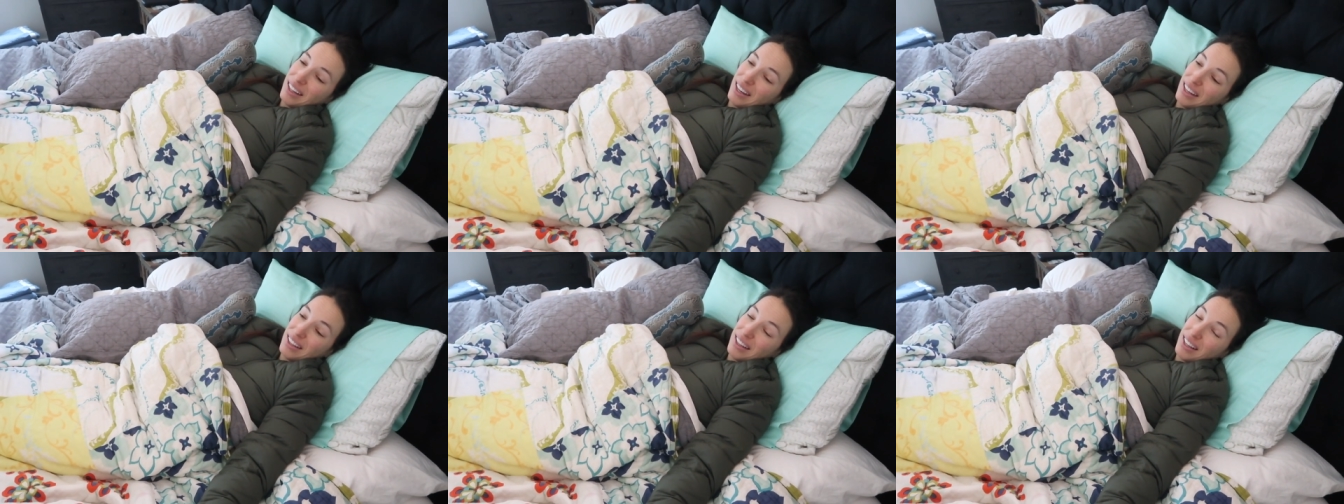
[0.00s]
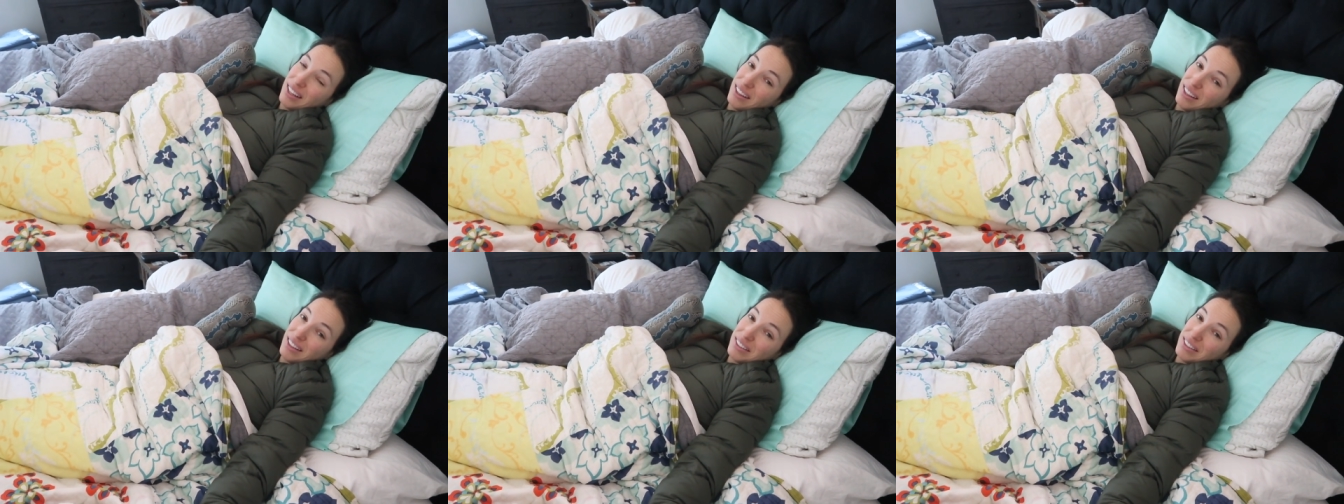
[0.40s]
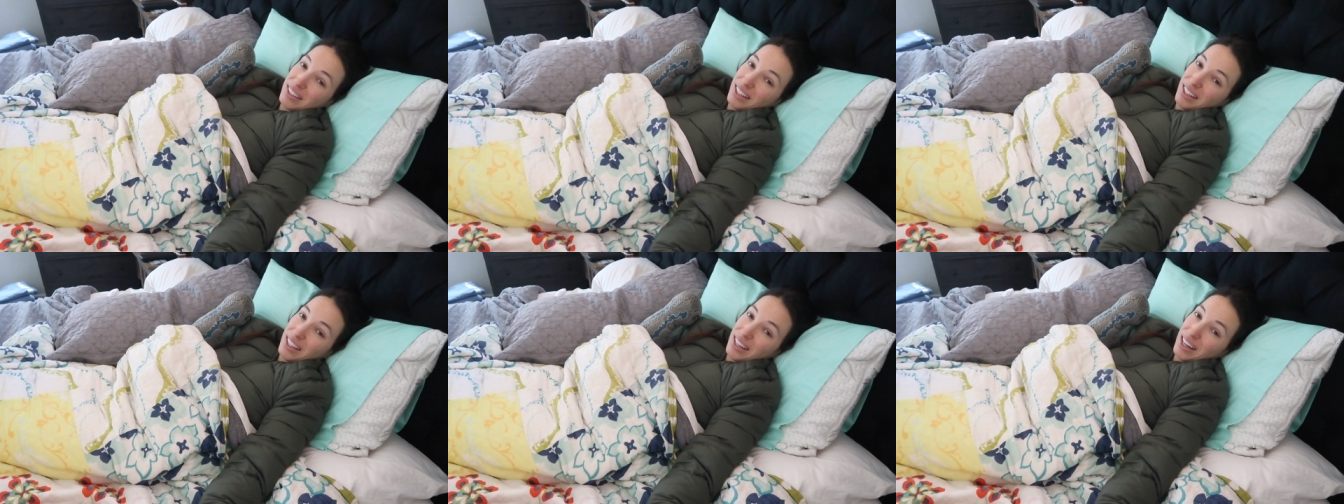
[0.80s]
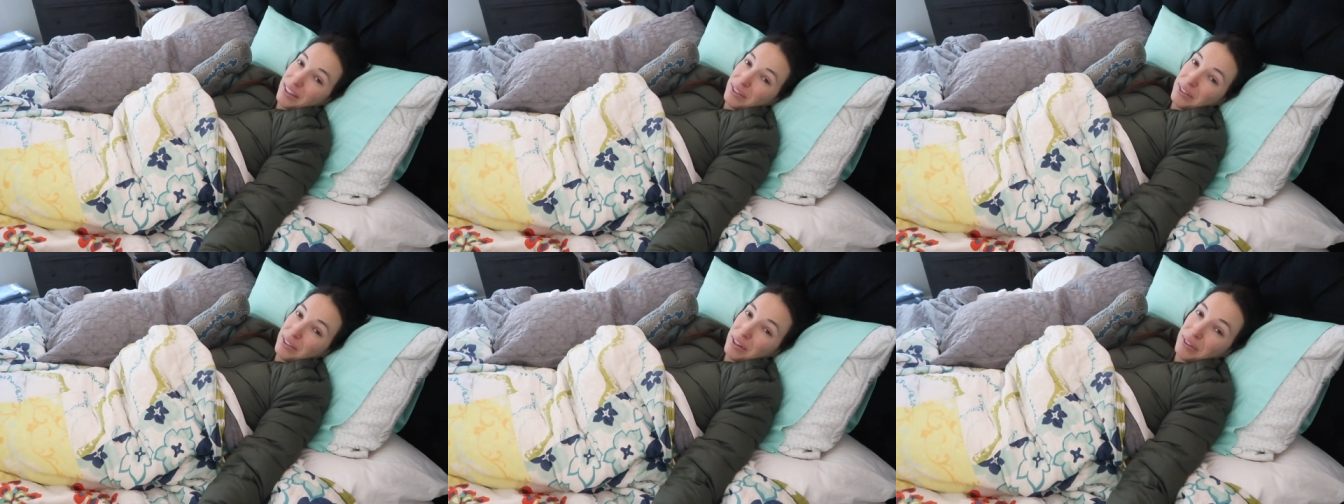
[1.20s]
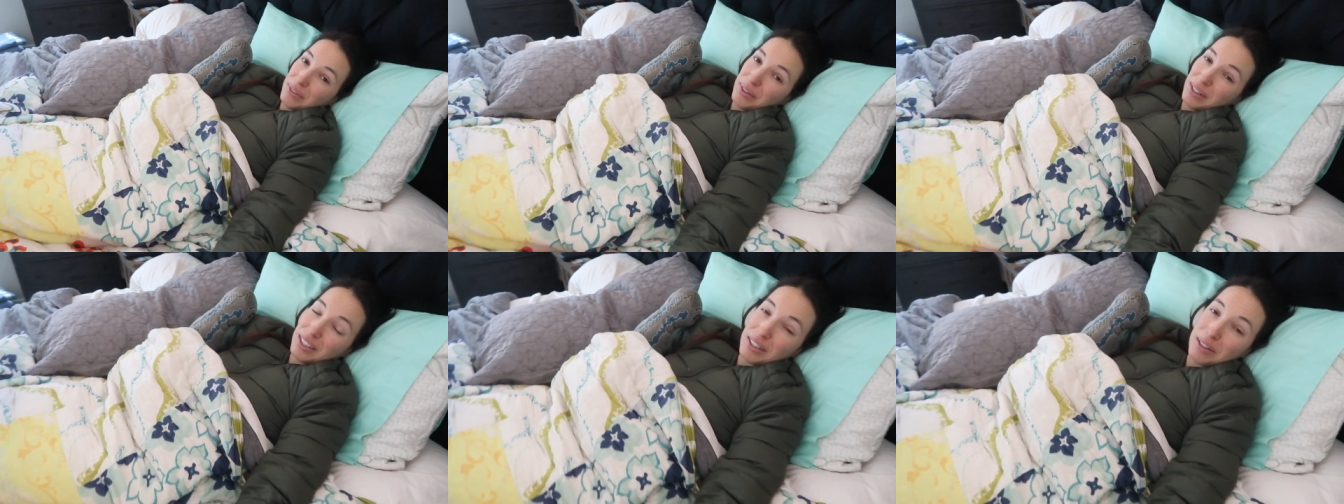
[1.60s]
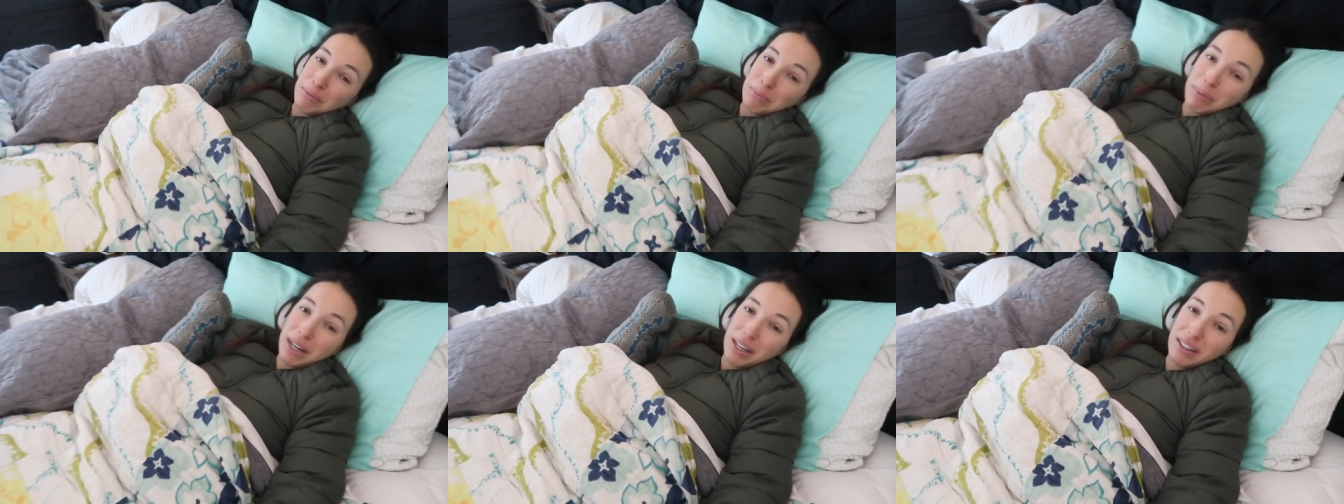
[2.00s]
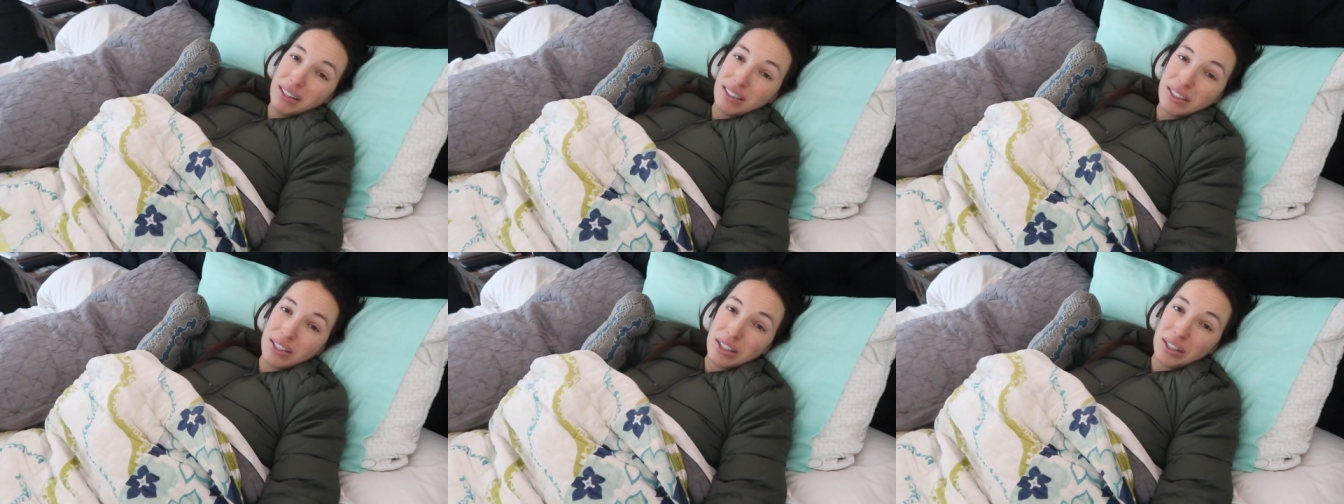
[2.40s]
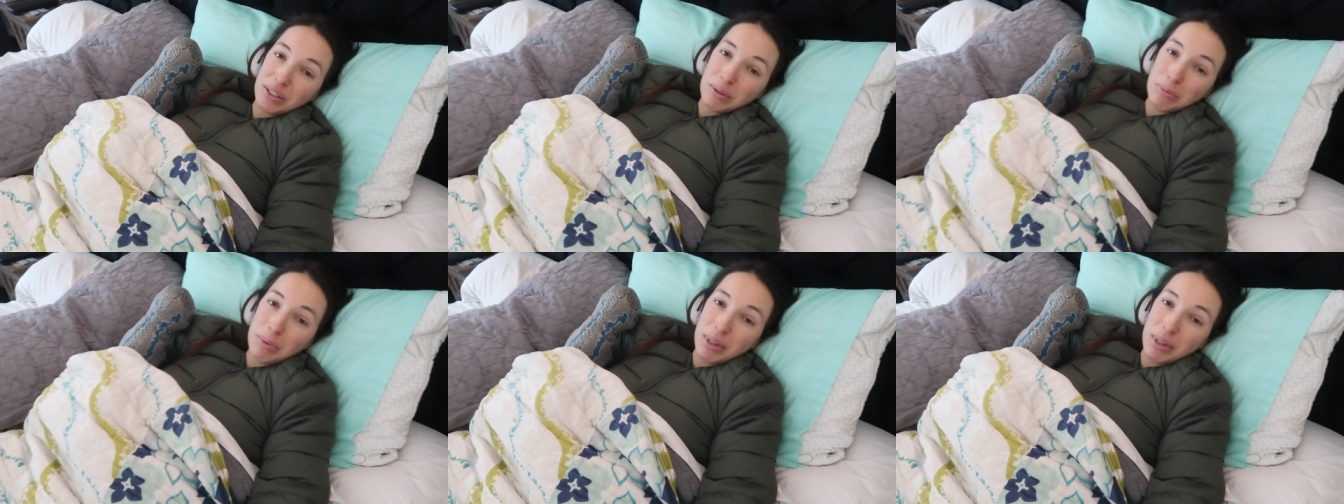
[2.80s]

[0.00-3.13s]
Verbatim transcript: I think that's good. I don't know what to compare it to,